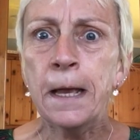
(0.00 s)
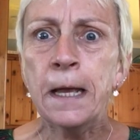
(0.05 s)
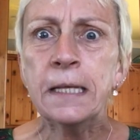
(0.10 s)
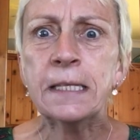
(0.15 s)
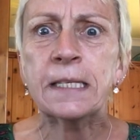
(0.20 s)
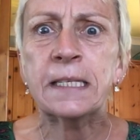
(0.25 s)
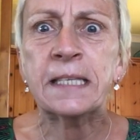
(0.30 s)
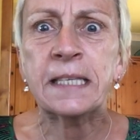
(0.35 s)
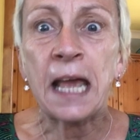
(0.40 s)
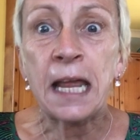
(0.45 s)

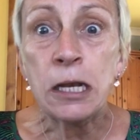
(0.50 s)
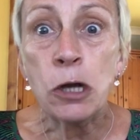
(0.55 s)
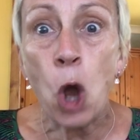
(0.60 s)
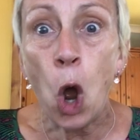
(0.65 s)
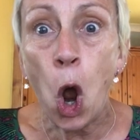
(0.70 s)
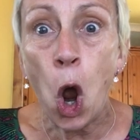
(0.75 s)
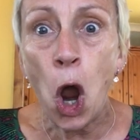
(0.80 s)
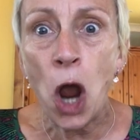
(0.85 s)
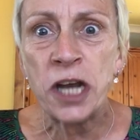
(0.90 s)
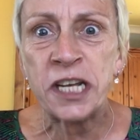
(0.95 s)
sitting
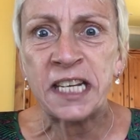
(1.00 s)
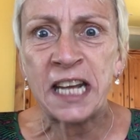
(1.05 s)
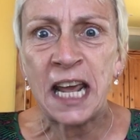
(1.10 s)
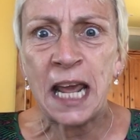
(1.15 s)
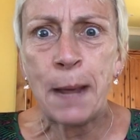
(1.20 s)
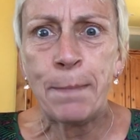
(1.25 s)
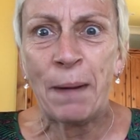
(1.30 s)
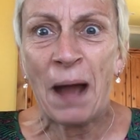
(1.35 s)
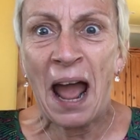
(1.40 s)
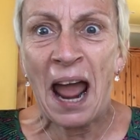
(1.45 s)
all
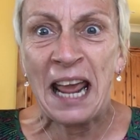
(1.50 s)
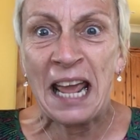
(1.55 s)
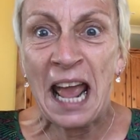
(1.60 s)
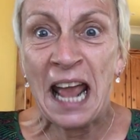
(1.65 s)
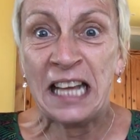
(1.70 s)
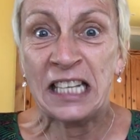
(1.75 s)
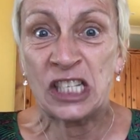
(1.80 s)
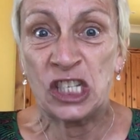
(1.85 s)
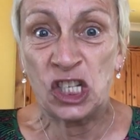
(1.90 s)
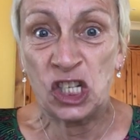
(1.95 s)
day
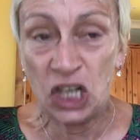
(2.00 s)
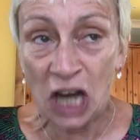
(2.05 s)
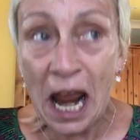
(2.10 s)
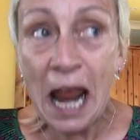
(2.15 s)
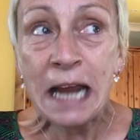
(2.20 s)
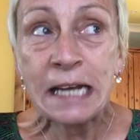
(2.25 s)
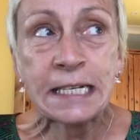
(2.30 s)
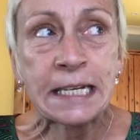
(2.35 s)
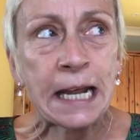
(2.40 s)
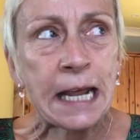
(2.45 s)
by his
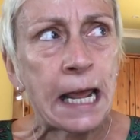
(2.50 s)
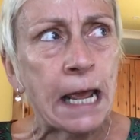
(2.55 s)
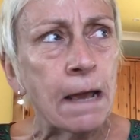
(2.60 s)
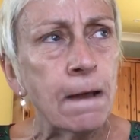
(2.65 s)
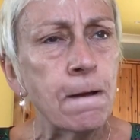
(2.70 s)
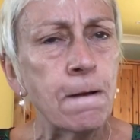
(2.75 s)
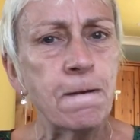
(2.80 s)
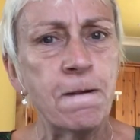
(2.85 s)
jetty,